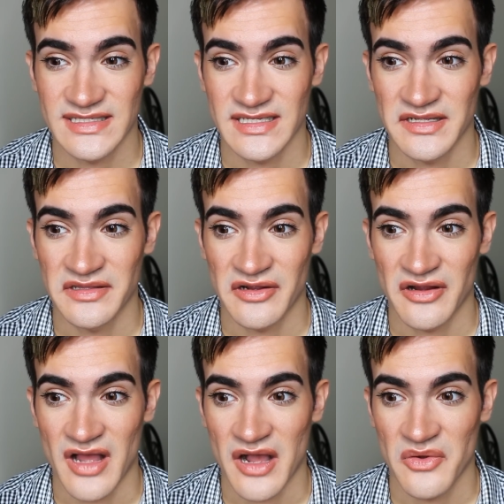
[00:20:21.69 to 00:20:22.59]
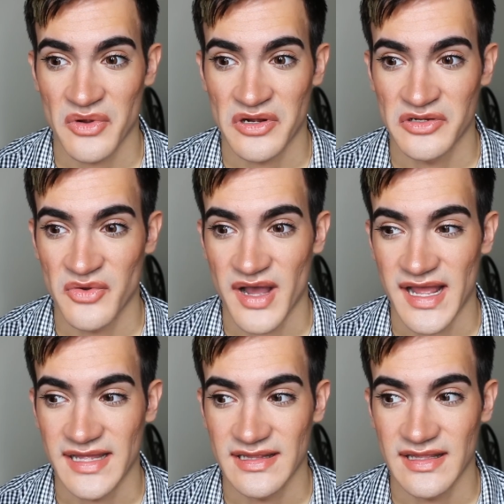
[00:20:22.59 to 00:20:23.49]
sitting there awkward,
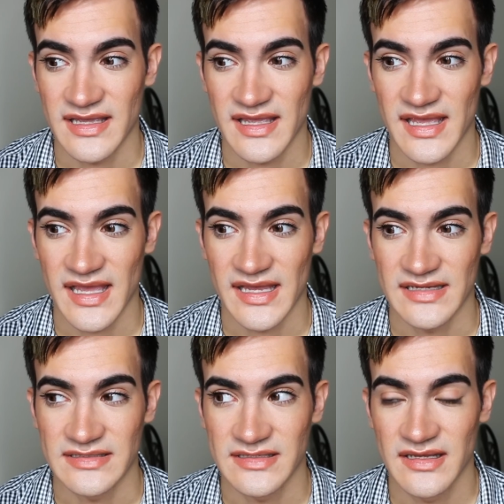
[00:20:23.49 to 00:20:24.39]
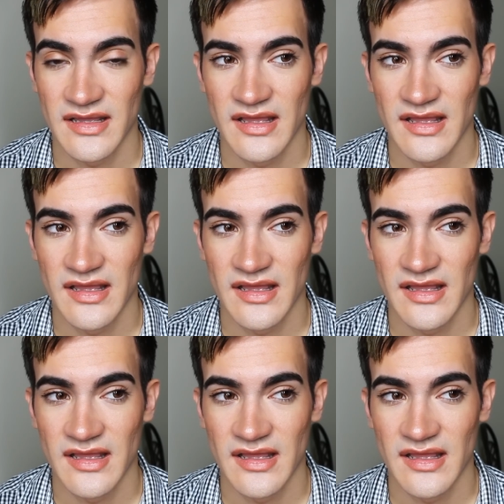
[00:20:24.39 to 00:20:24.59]
quietly, and